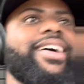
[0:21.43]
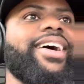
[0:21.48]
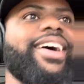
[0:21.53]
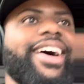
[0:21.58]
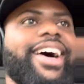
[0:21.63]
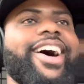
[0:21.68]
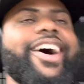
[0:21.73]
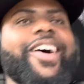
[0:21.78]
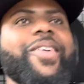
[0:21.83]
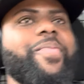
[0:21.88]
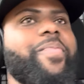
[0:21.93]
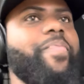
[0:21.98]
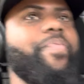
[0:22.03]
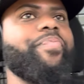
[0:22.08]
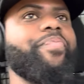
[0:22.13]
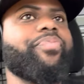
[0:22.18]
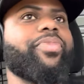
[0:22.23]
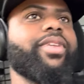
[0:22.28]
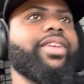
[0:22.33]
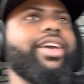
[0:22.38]
Uh,
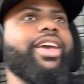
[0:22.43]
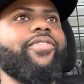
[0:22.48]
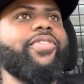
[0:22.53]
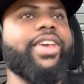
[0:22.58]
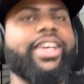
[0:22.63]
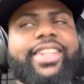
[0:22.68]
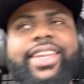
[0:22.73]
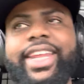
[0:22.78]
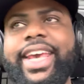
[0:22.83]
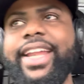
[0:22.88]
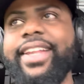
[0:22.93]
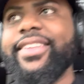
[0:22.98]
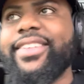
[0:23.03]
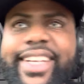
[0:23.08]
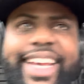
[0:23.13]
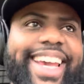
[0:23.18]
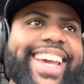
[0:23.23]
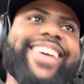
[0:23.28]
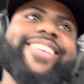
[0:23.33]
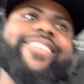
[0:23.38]
if you didn't
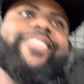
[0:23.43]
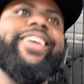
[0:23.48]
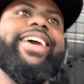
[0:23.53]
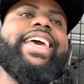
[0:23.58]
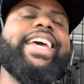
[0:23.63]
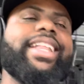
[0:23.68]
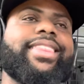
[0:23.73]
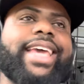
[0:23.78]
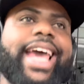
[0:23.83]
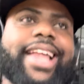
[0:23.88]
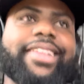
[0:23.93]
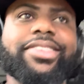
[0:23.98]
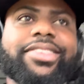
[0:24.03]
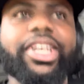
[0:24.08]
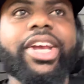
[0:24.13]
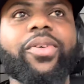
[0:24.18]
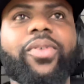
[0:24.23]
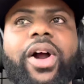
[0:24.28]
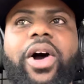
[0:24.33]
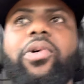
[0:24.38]
see it, we hit that
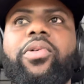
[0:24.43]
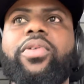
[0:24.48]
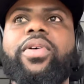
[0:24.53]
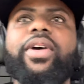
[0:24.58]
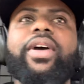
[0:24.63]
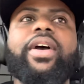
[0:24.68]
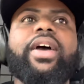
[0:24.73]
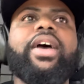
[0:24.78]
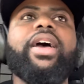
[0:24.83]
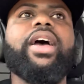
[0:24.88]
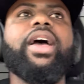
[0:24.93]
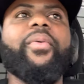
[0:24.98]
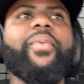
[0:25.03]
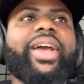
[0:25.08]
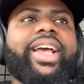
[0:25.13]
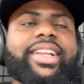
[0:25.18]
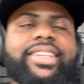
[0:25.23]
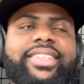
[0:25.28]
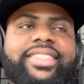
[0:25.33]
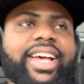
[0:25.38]
zero. We
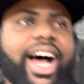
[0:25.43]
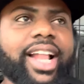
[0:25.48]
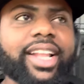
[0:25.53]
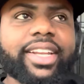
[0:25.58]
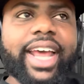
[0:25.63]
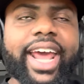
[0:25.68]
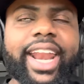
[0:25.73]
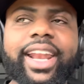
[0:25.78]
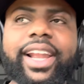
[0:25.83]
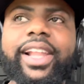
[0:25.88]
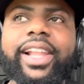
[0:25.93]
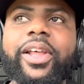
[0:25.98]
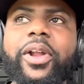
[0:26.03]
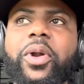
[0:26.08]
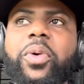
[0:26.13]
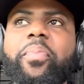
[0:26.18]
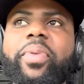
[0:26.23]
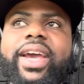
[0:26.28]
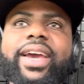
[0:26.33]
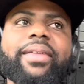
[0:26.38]
consolidated a
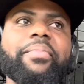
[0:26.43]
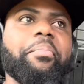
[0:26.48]
little bit.